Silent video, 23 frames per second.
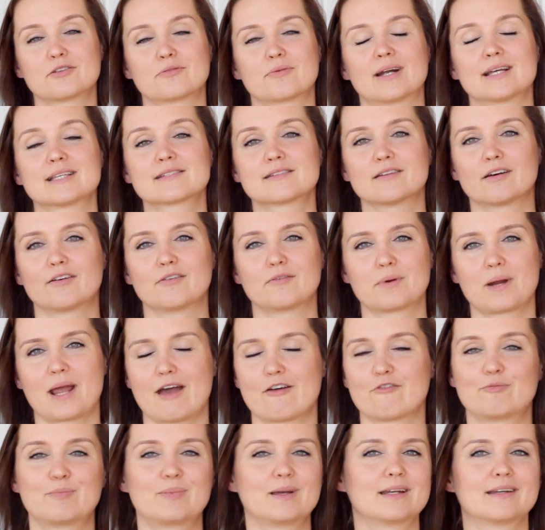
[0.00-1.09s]
The rest we
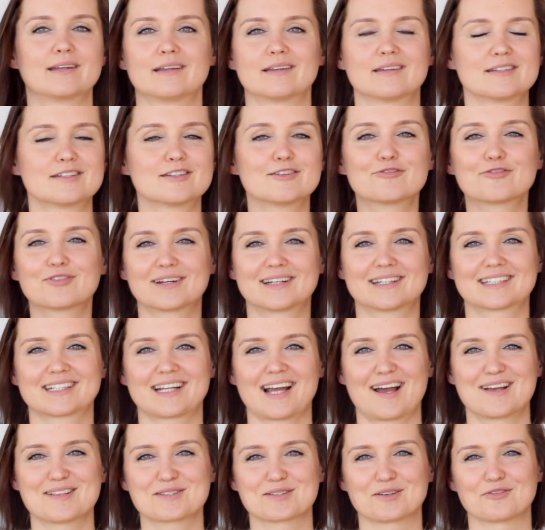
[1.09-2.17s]
have been in different
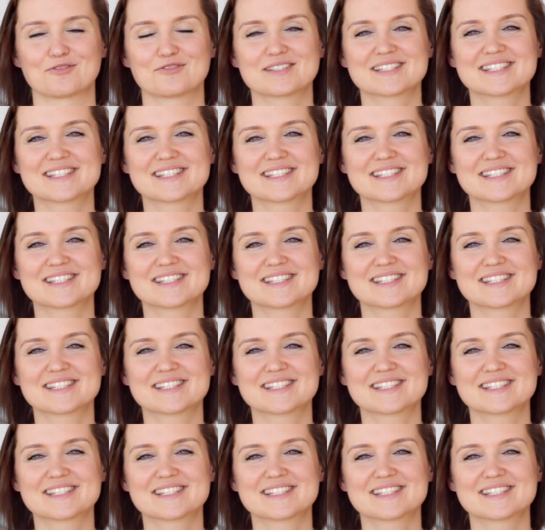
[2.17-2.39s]
kinds of